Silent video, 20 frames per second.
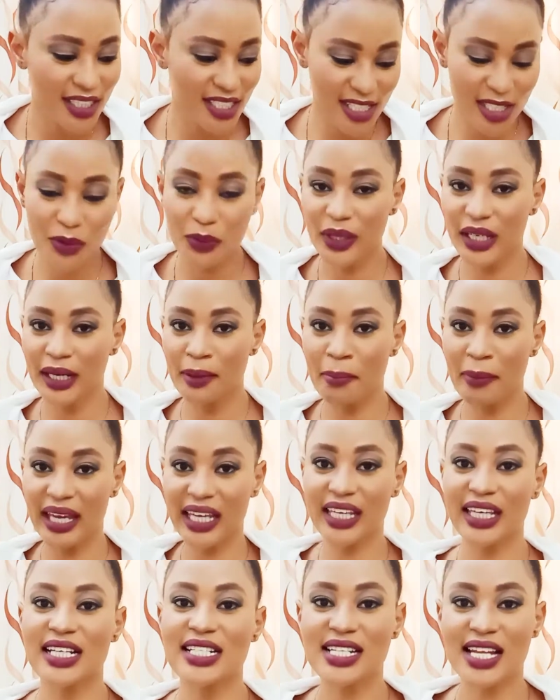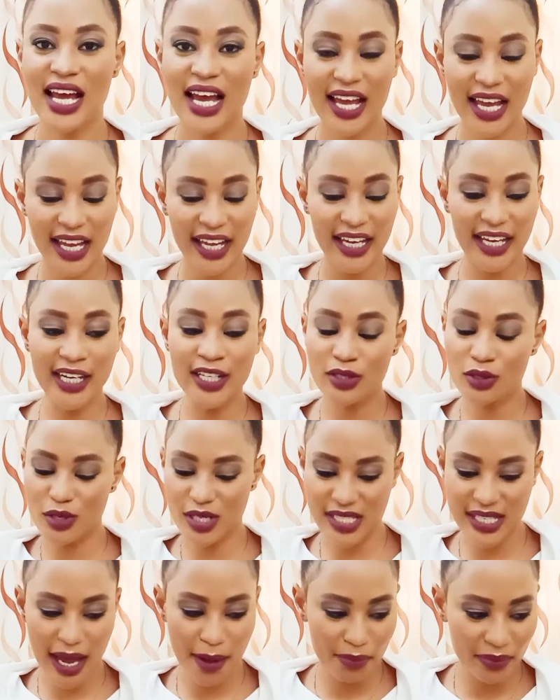she will make it
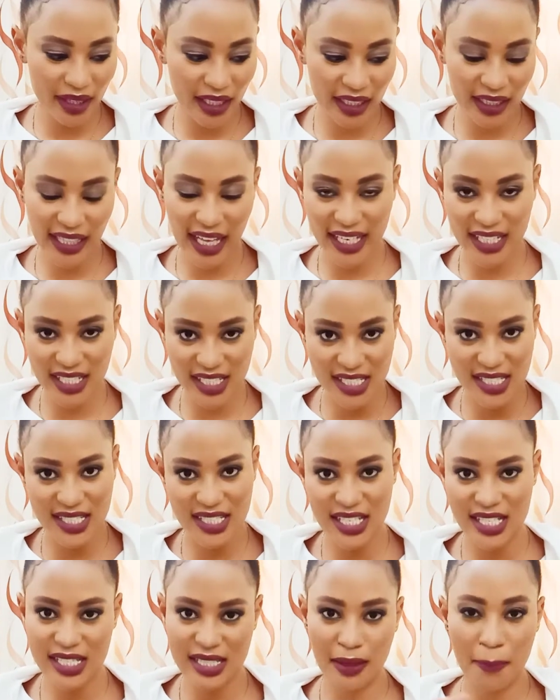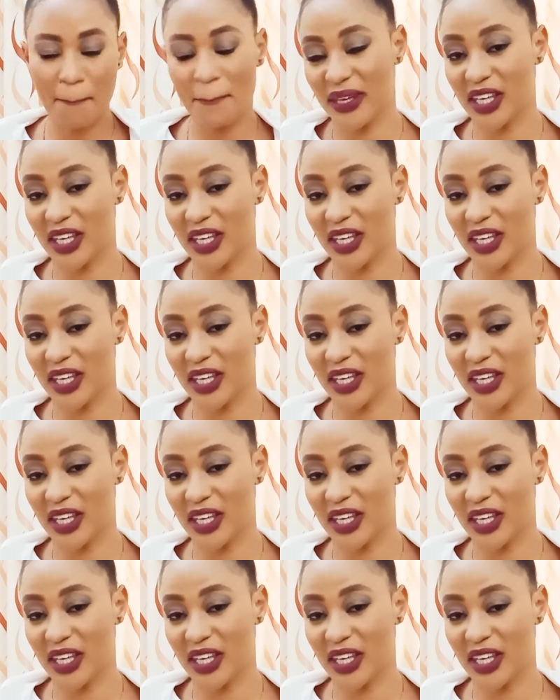into something that is just